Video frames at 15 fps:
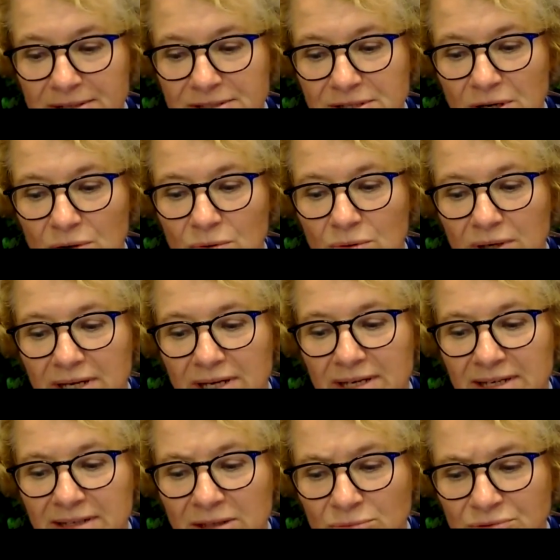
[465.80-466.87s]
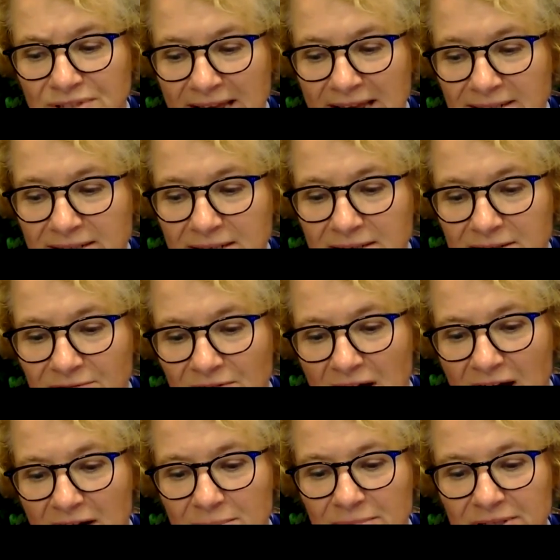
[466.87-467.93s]
So, in an authentic
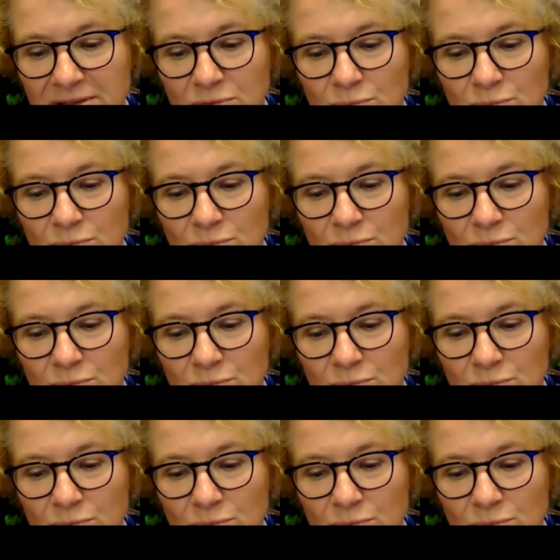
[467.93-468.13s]
environment